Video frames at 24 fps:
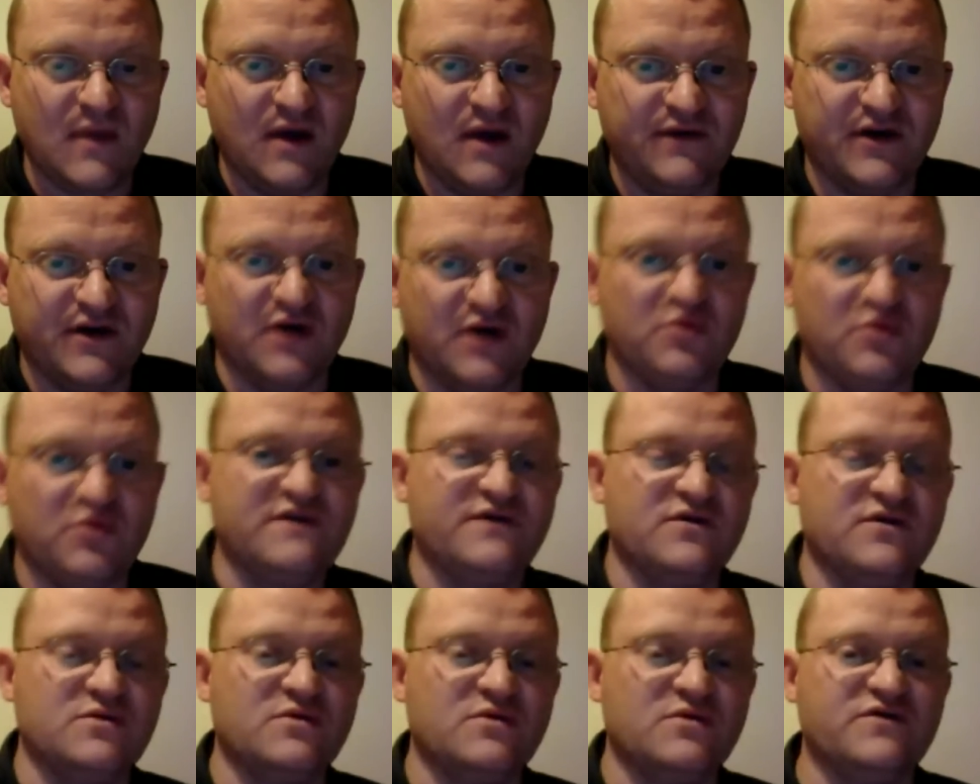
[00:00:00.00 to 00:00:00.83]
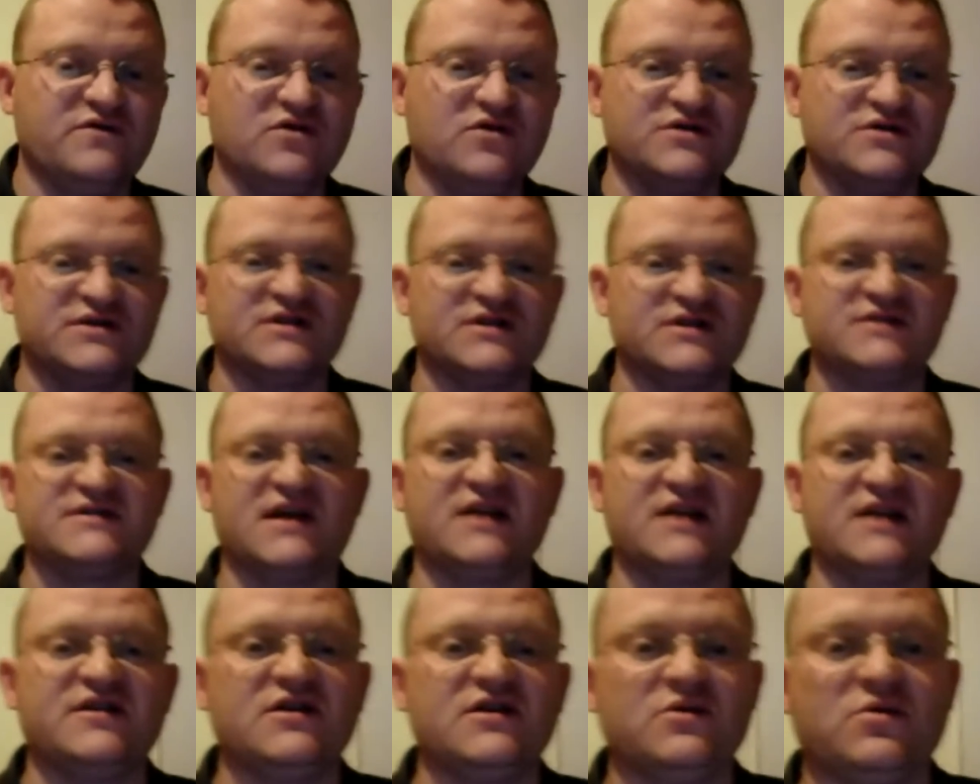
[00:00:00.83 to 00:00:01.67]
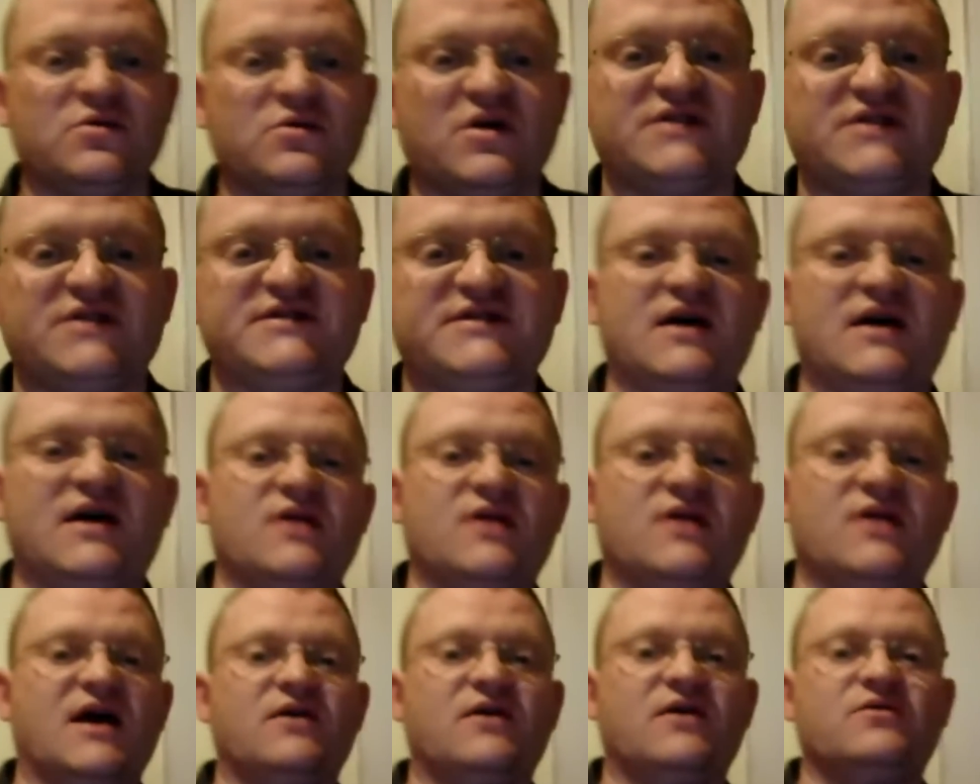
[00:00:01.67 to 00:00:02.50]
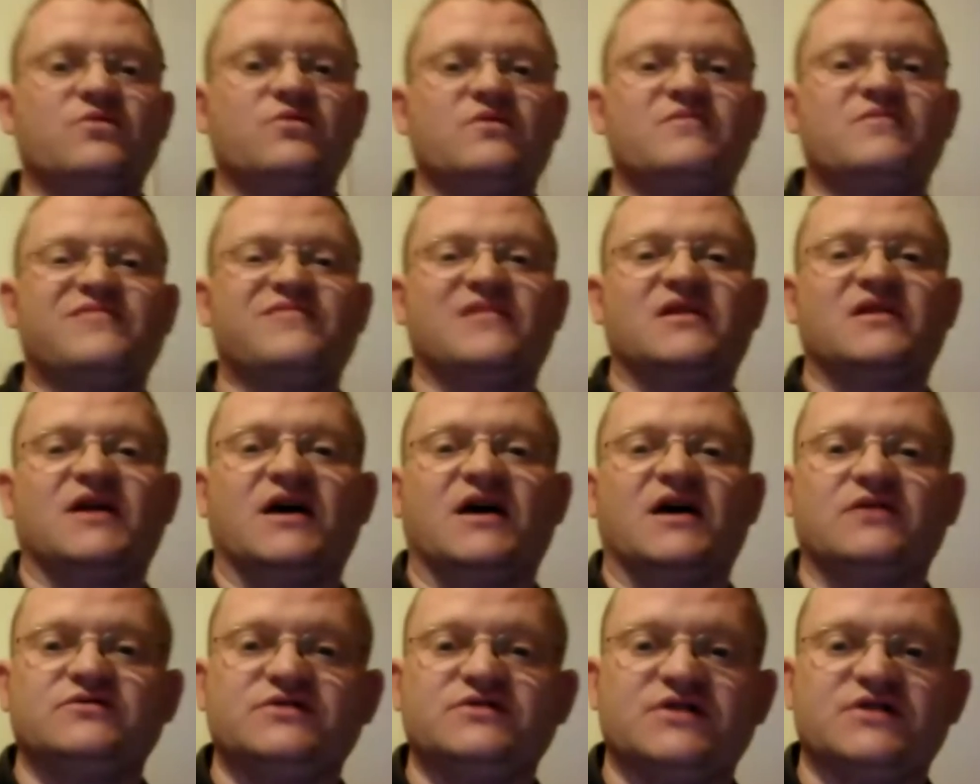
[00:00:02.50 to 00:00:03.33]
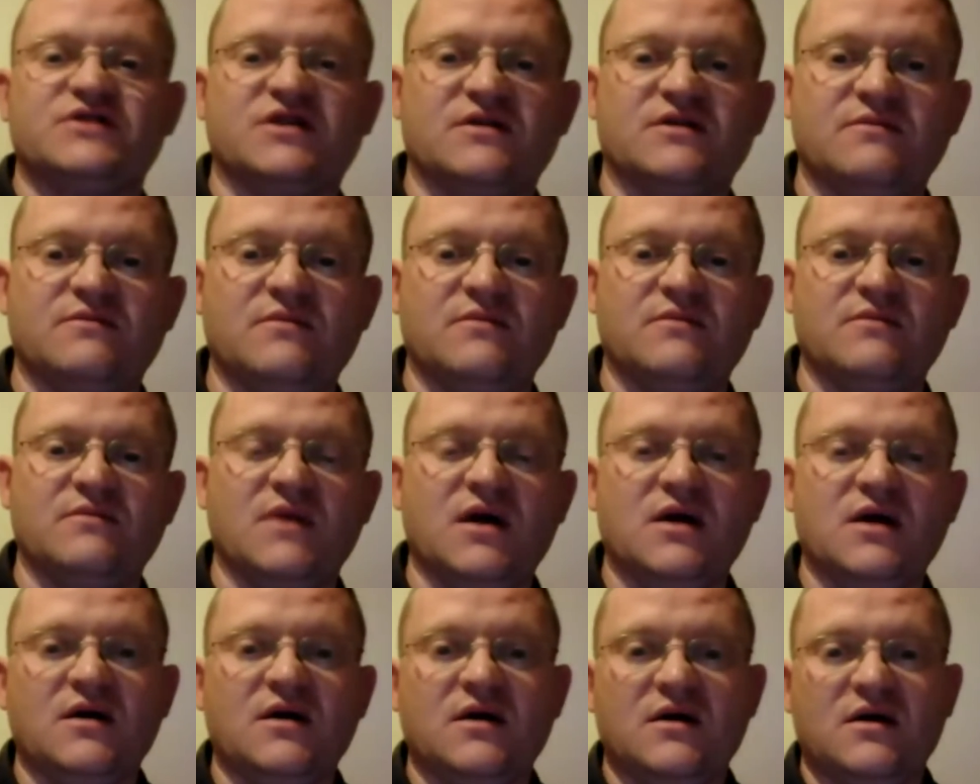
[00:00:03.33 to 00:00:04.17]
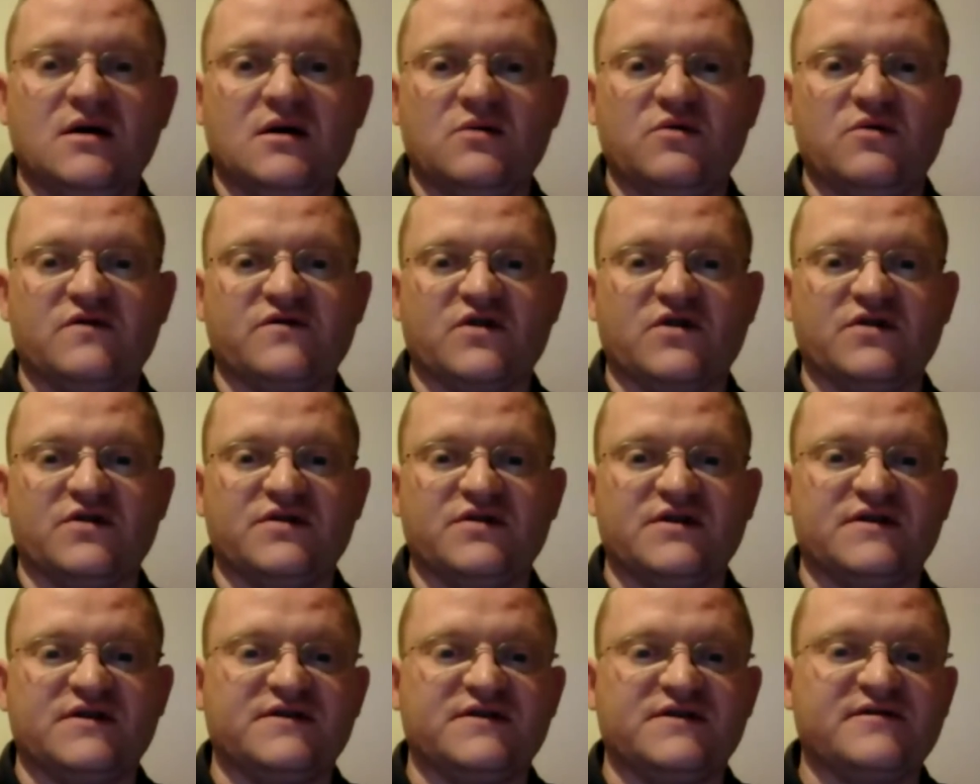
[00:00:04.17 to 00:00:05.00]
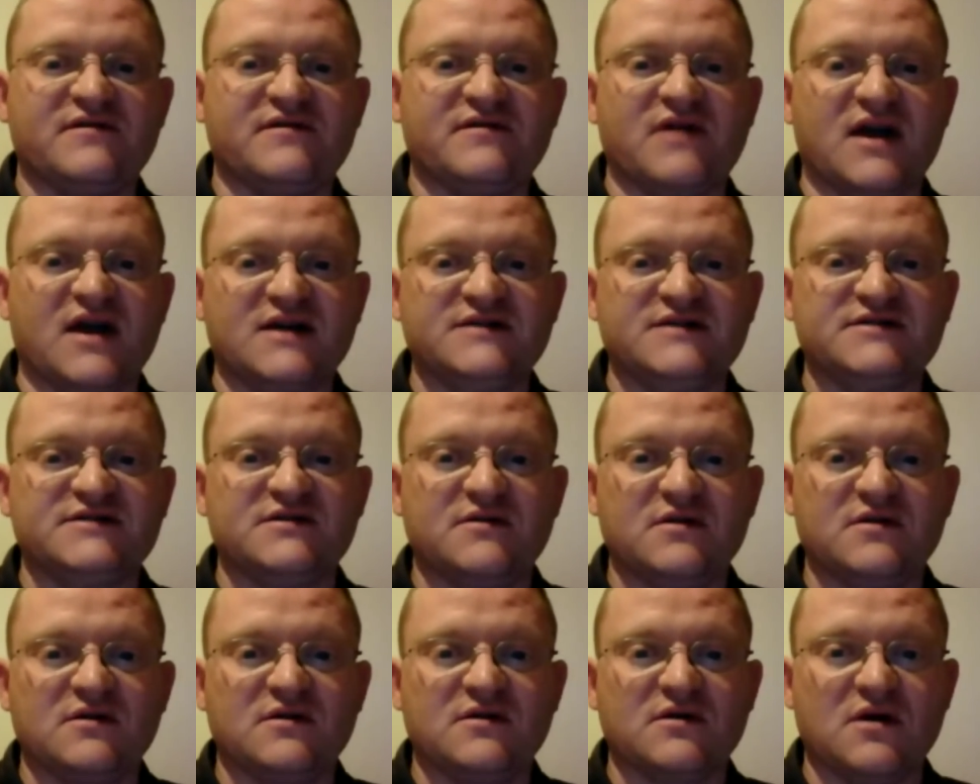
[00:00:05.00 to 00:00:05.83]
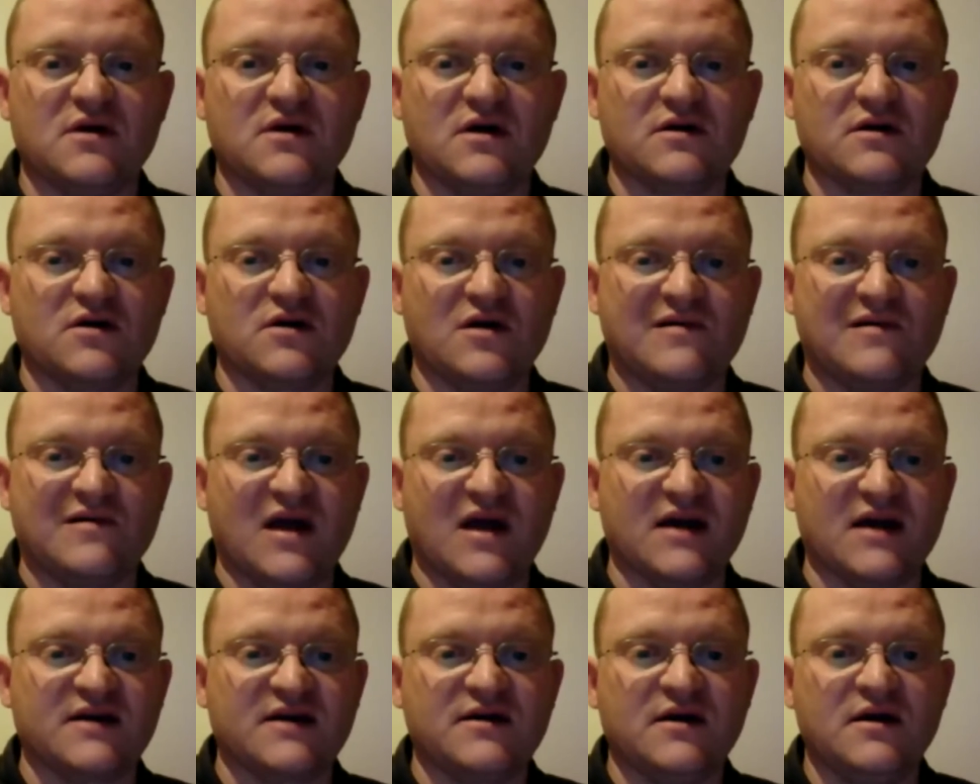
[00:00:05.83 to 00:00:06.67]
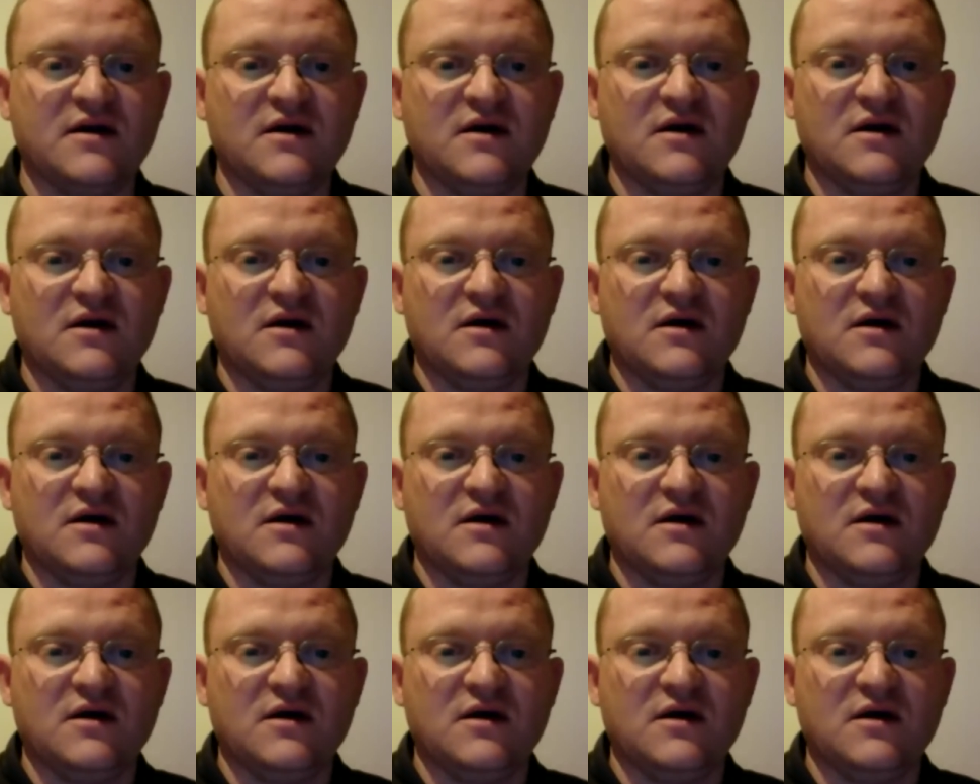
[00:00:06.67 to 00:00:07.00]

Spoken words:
So we've also said the words out loud, we've pronounced them, we've got the stress correct.